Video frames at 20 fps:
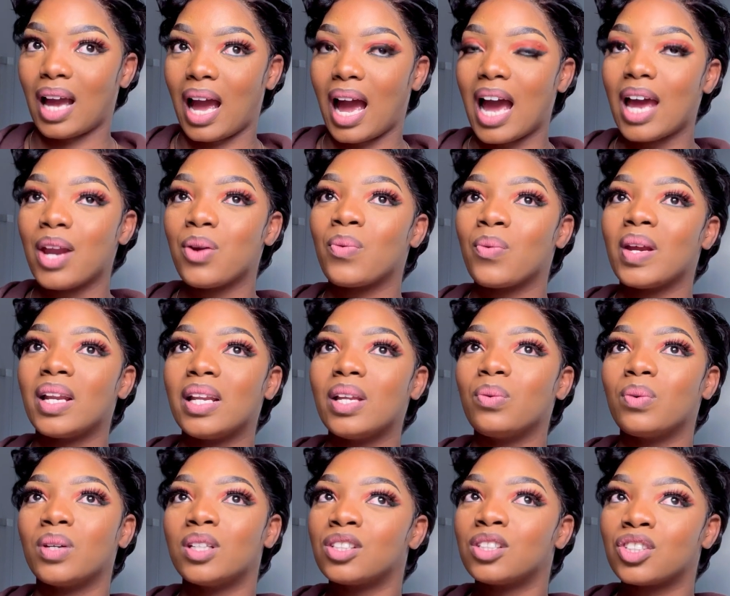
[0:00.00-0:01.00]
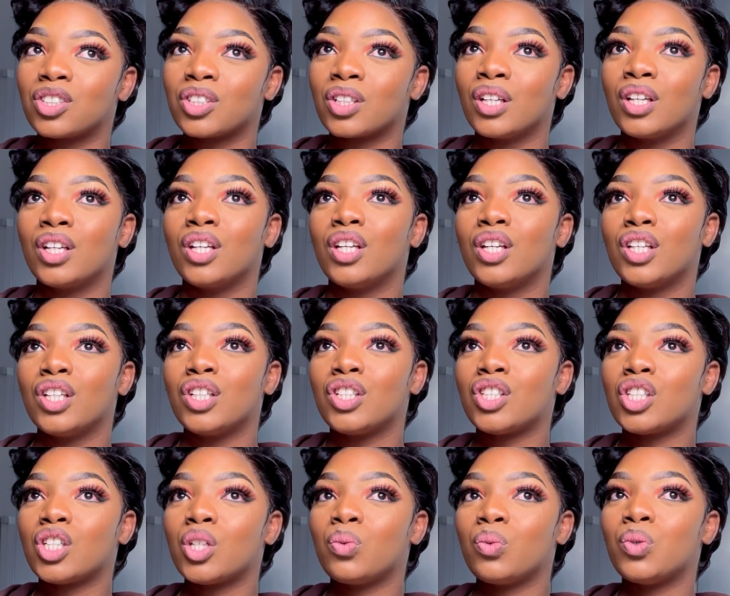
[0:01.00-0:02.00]
I really wish
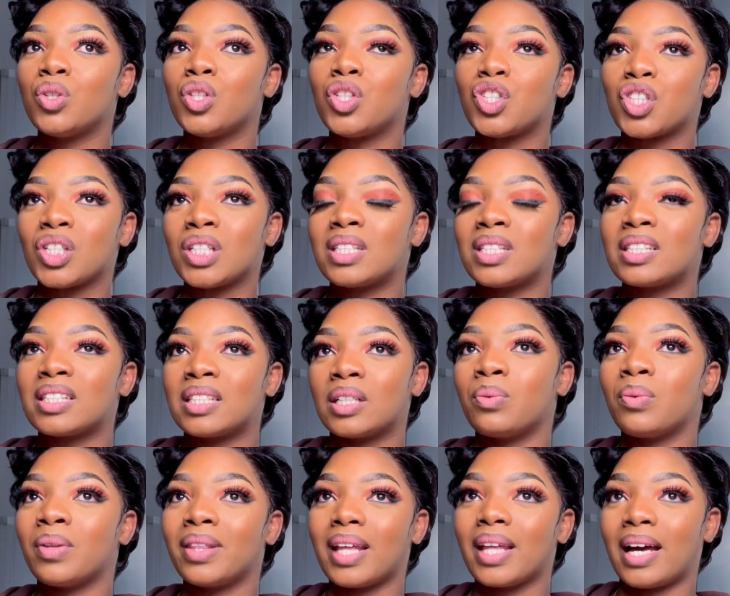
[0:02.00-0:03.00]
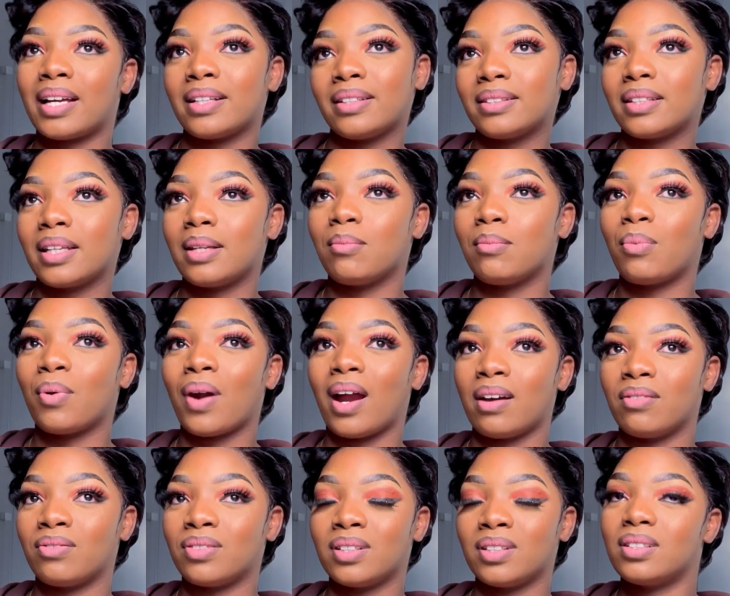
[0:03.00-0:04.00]
she would just deal with us in
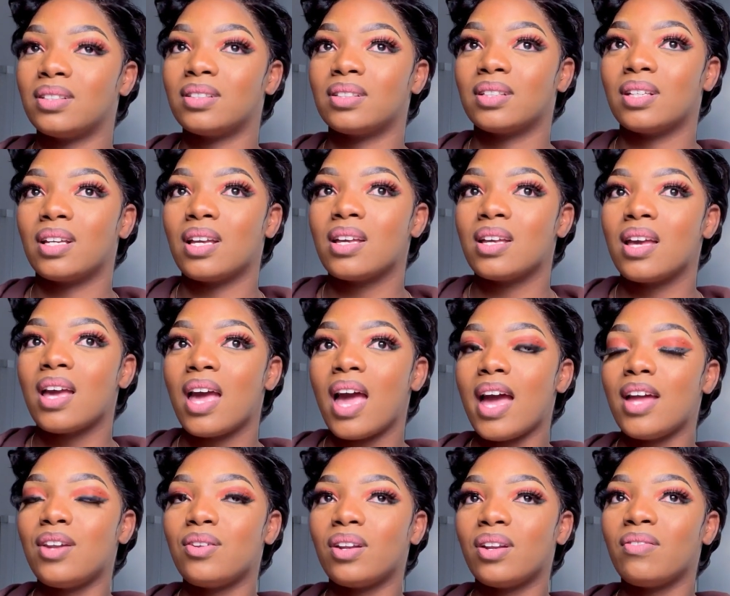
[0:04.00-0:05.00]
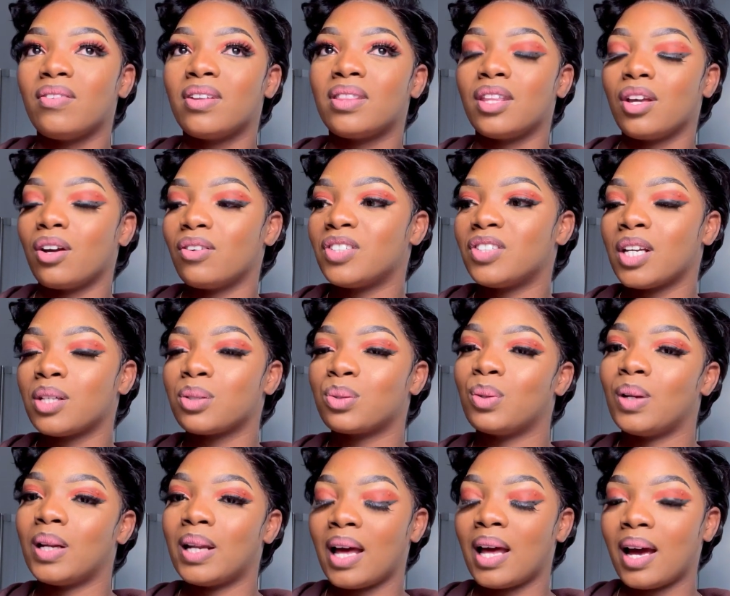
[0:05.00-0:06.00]
private. And not even think of she has to
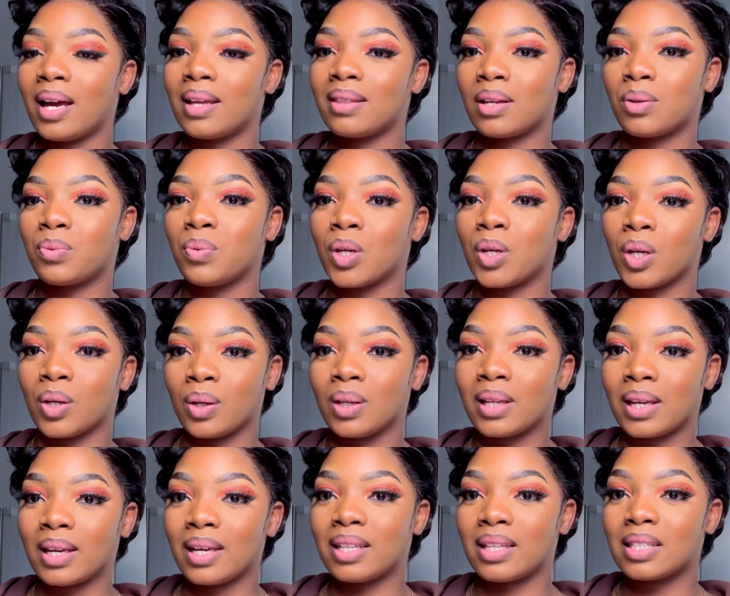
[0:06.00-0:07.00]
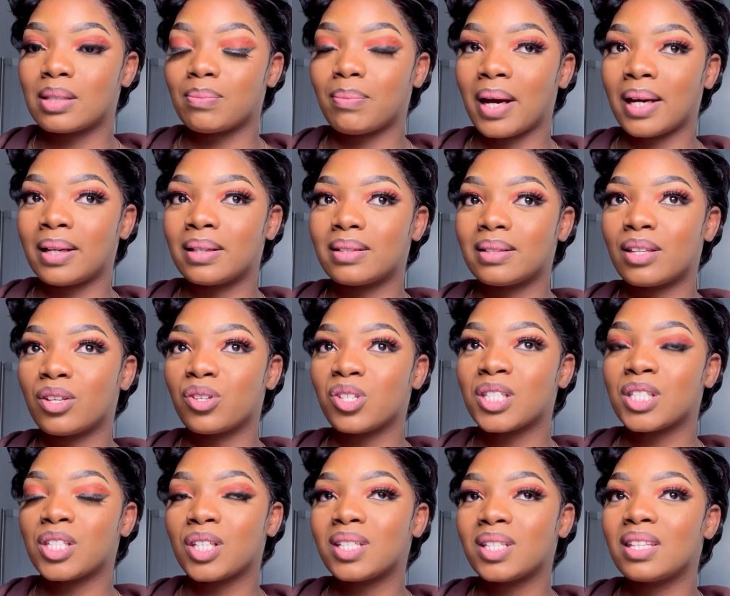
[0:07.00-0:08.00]
lie that we're good kids, but there's
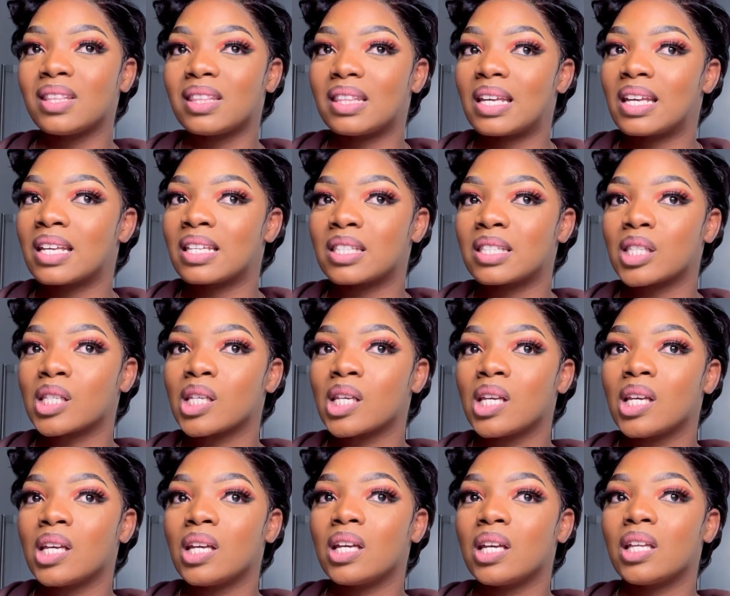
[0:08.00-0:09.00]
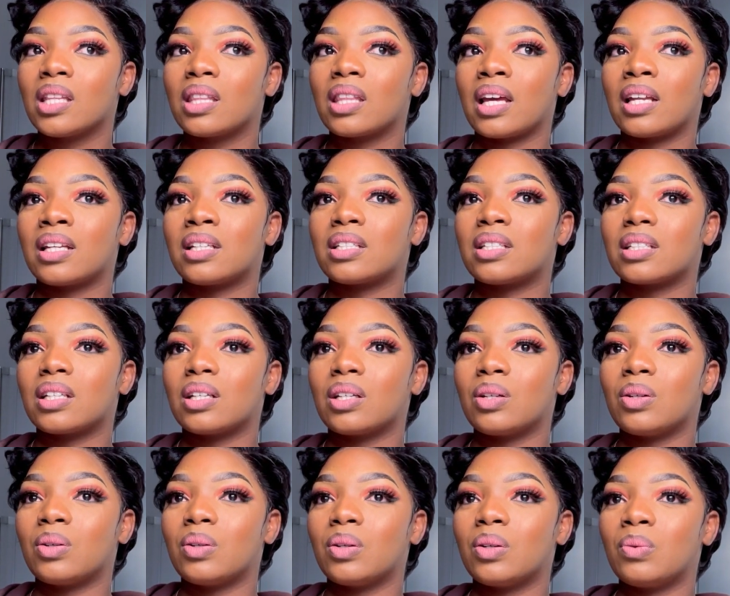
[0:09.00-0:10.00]
certain things that
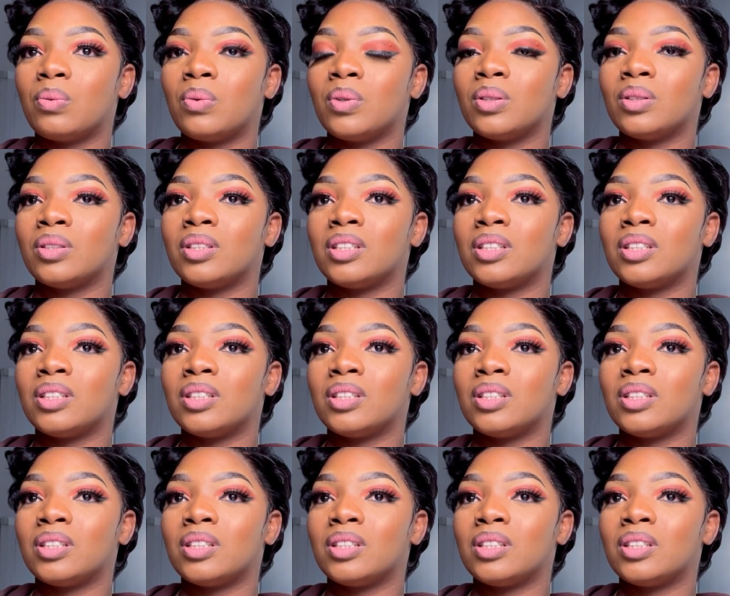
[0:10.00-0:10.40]
will